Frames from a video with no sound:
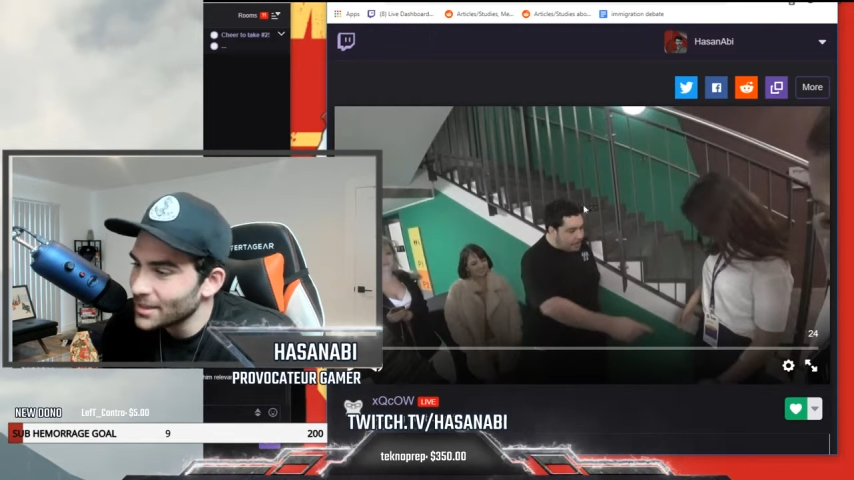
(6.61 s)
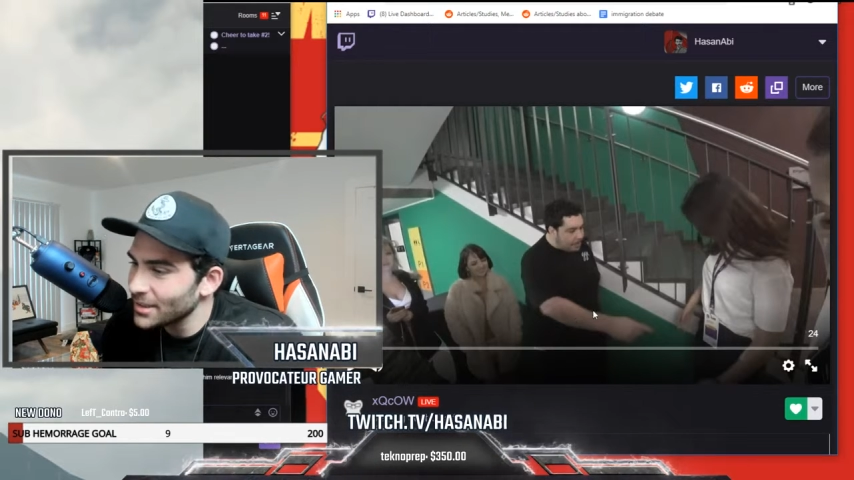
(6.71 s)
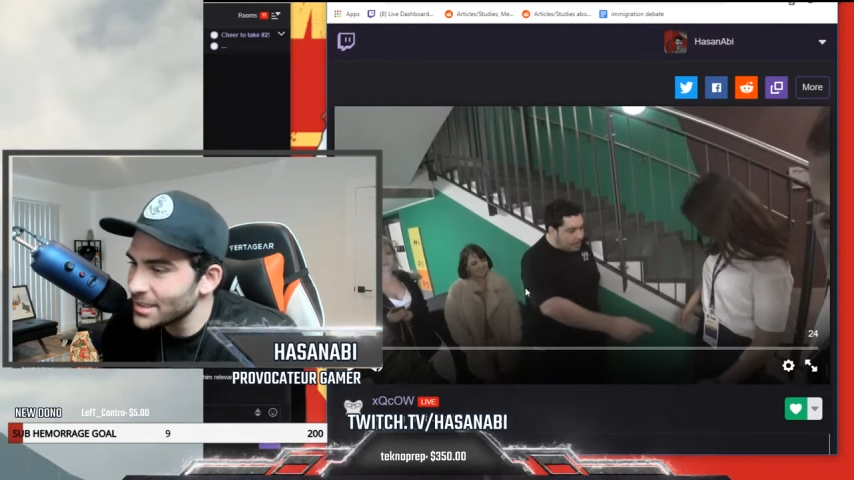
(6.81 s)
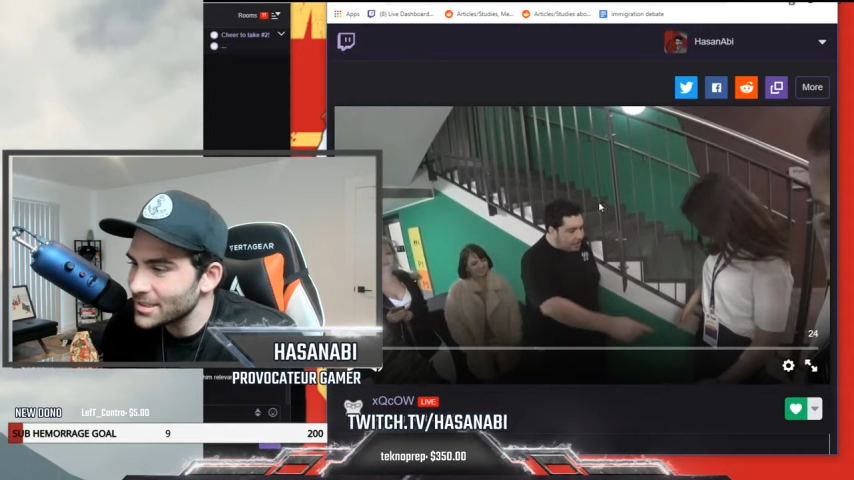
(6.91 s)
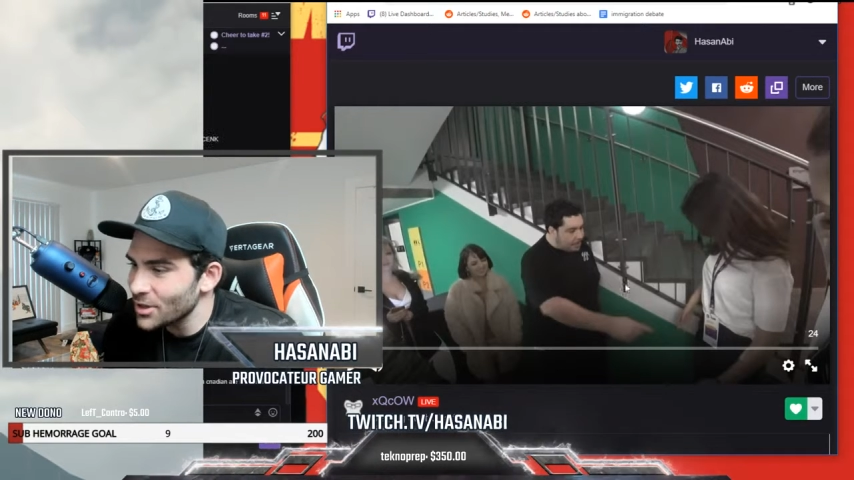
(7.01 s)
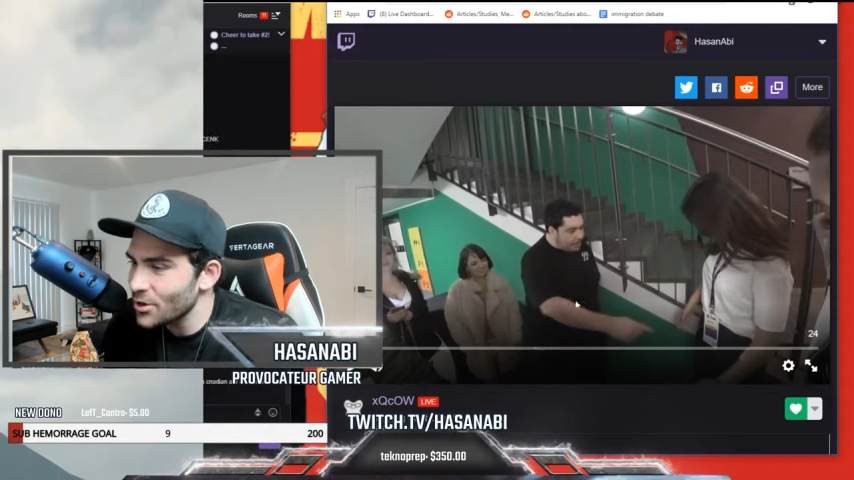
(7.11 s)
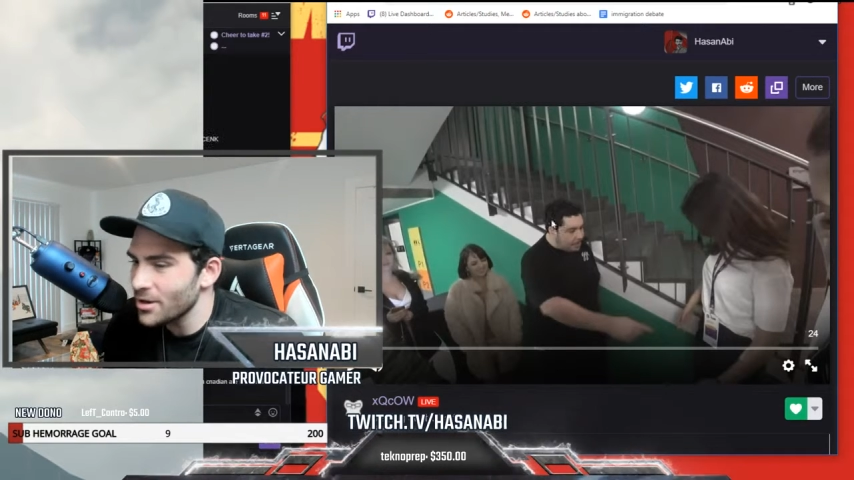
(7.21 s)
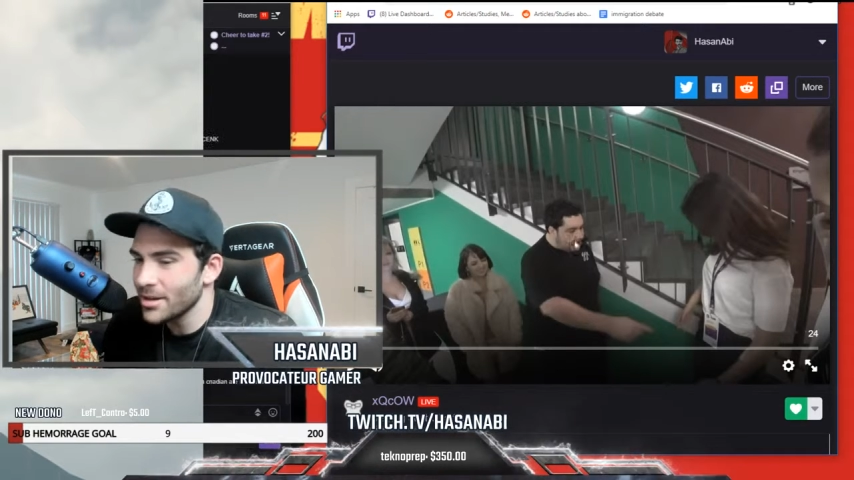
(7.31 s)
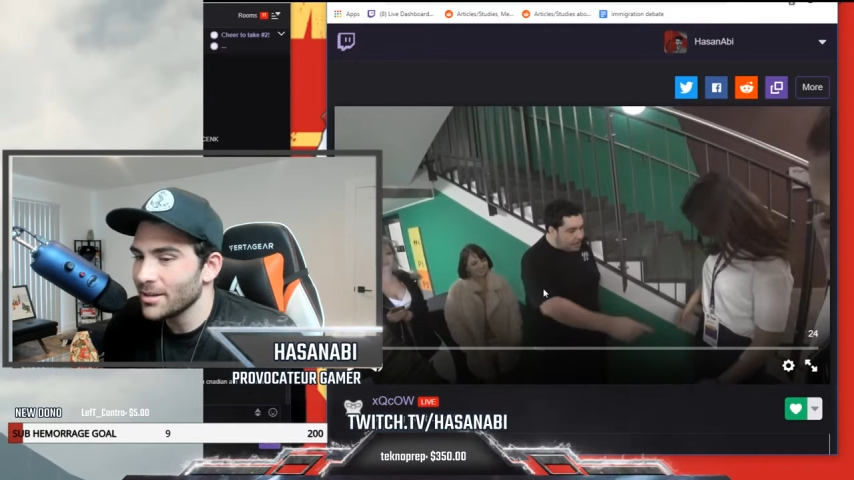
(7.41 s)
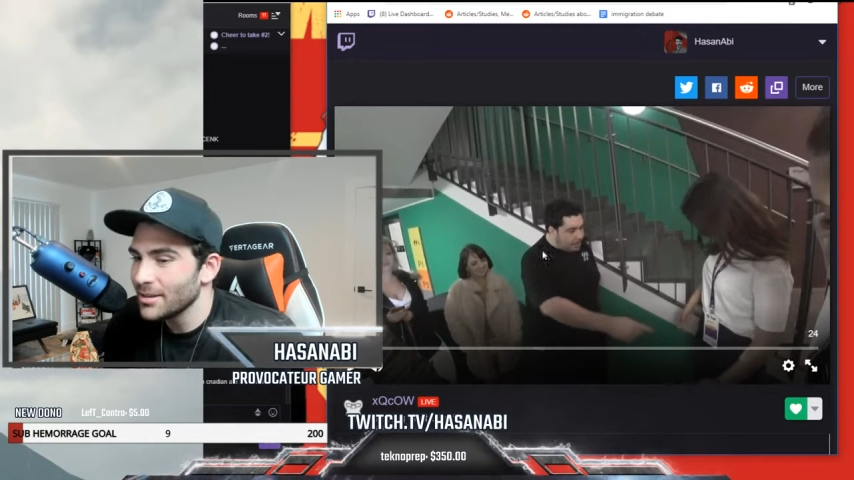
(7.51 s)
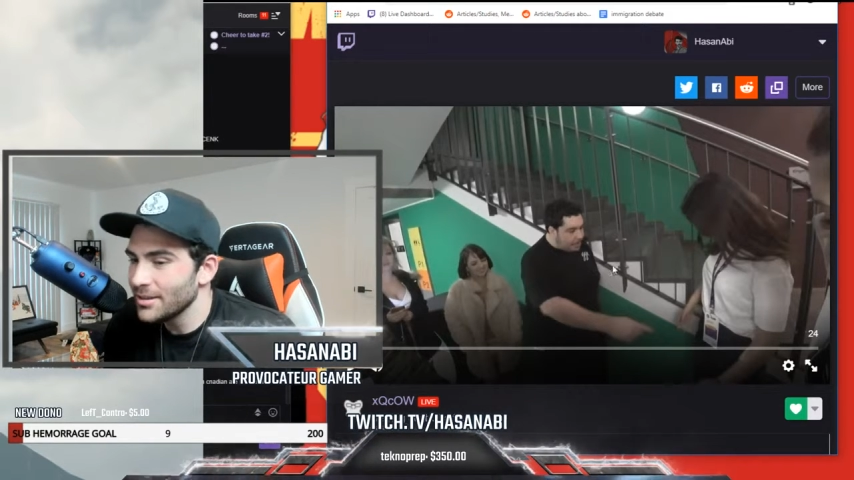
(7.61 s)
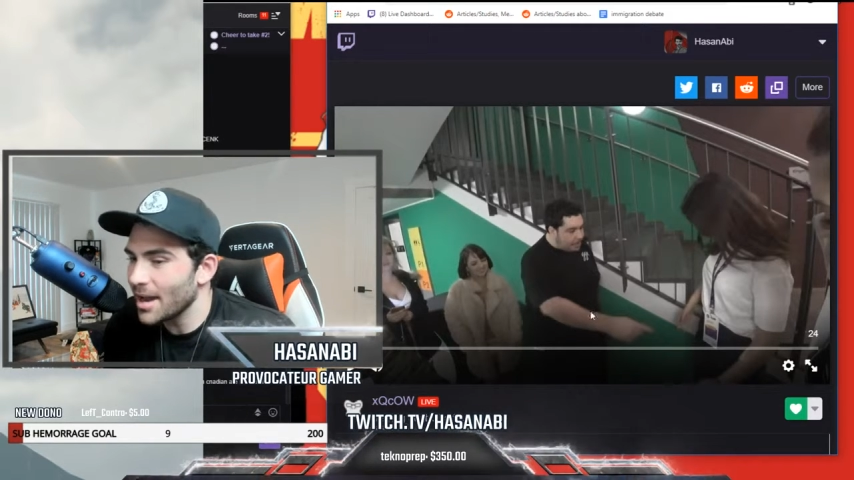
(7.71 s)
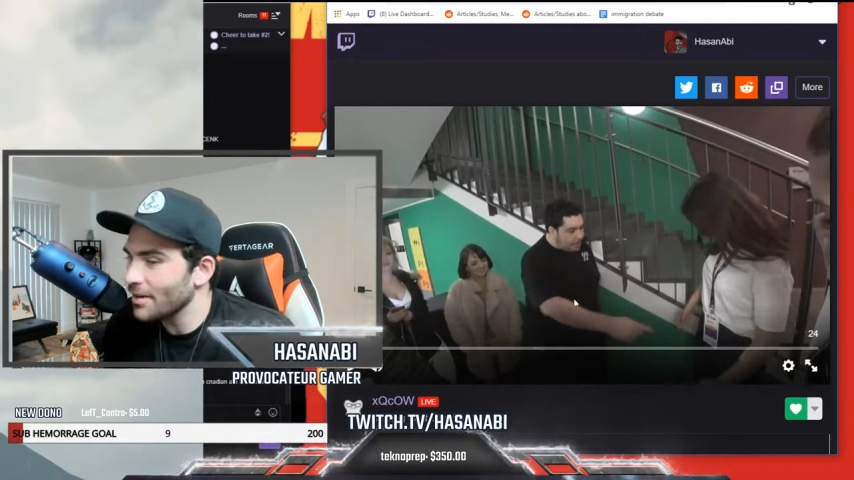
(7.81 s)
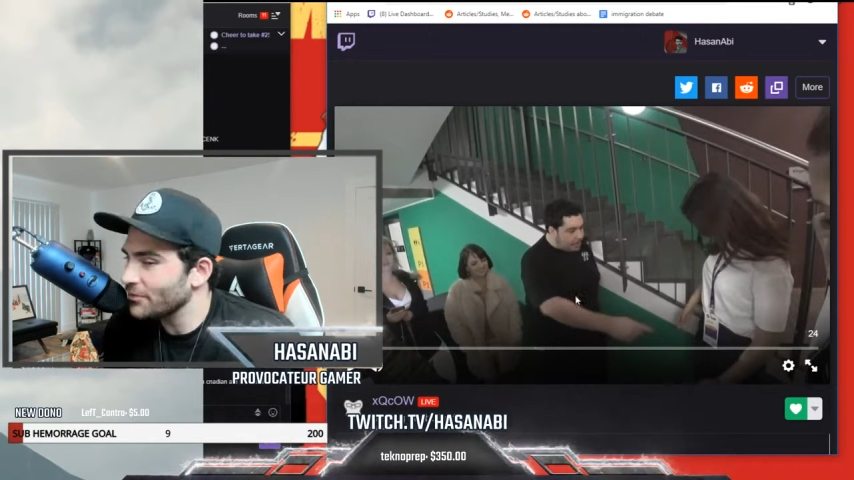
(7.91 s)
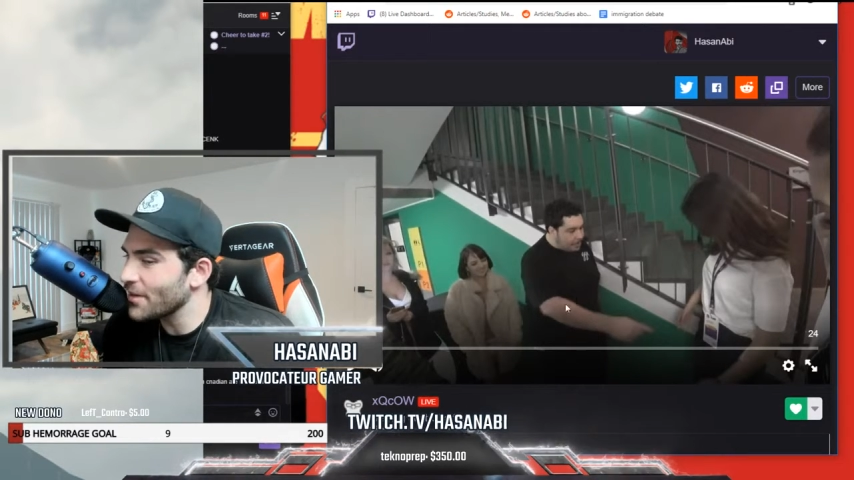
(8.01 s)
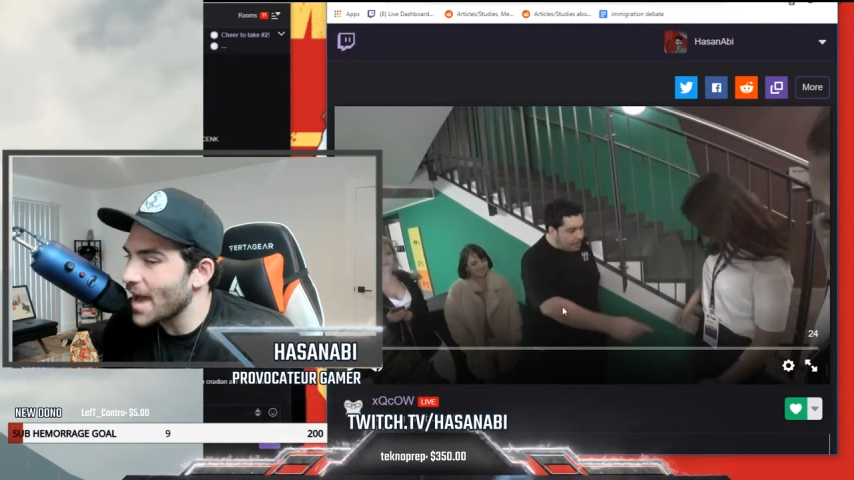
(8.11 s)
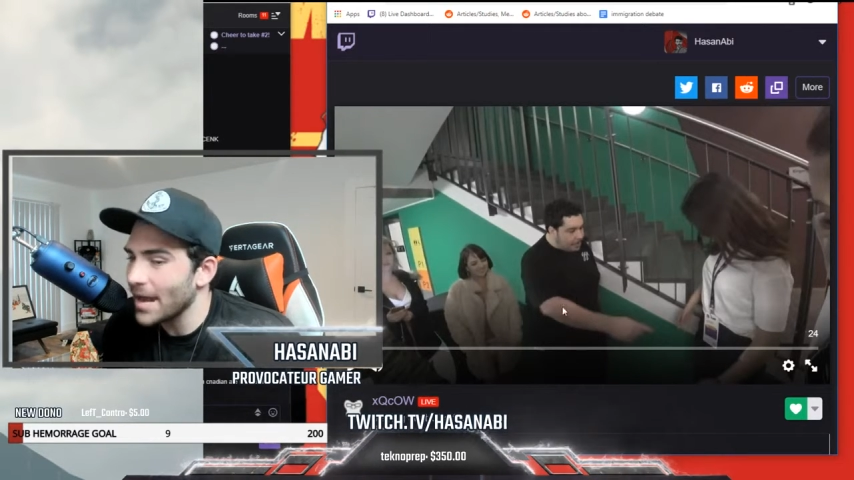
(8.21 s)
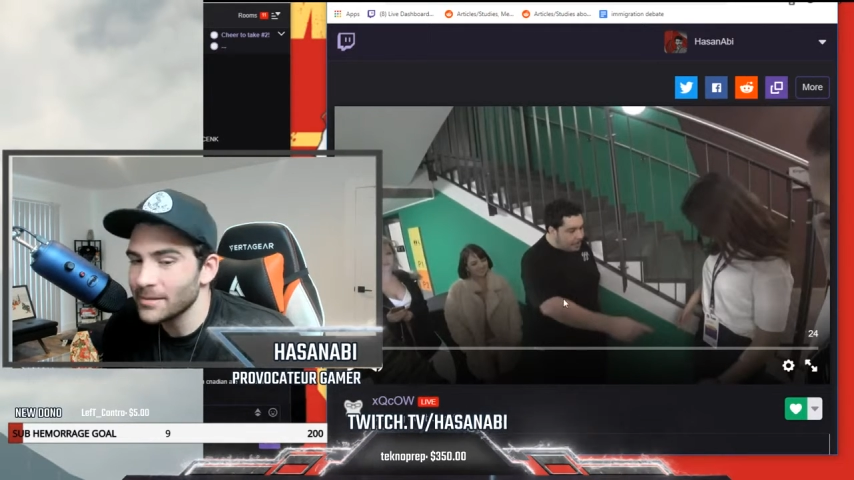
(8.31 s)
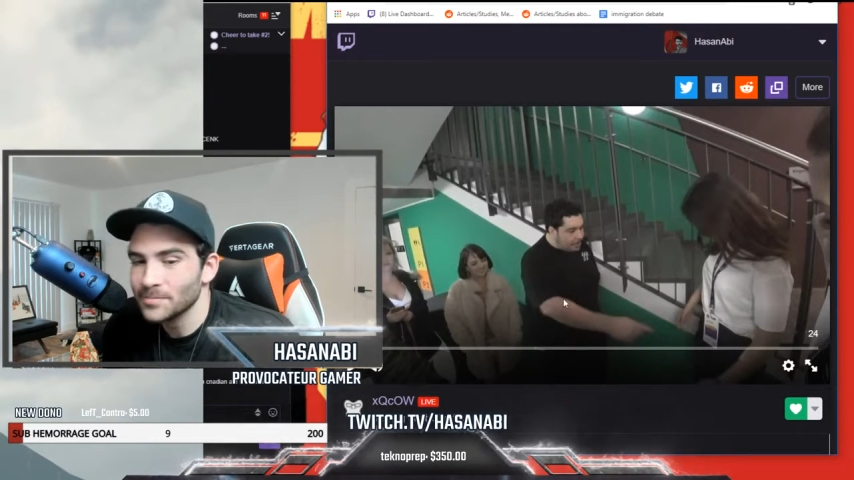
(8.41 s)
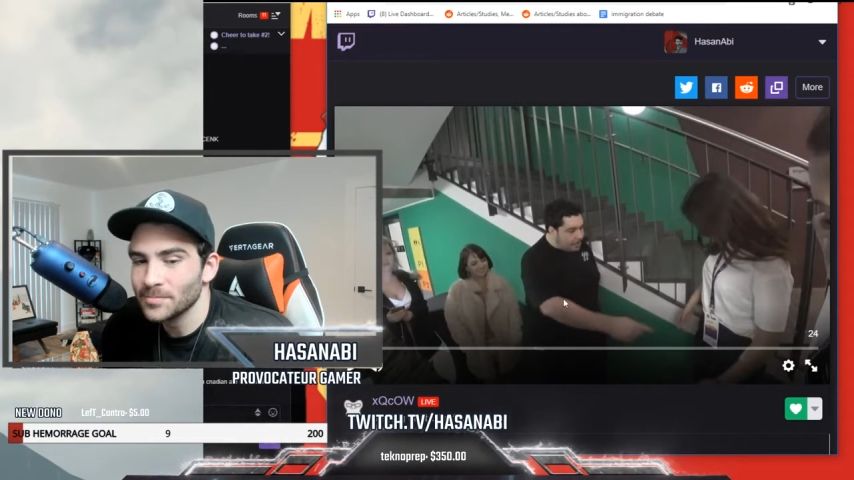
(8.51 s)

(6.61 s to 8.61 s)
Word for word: This dude, not fat.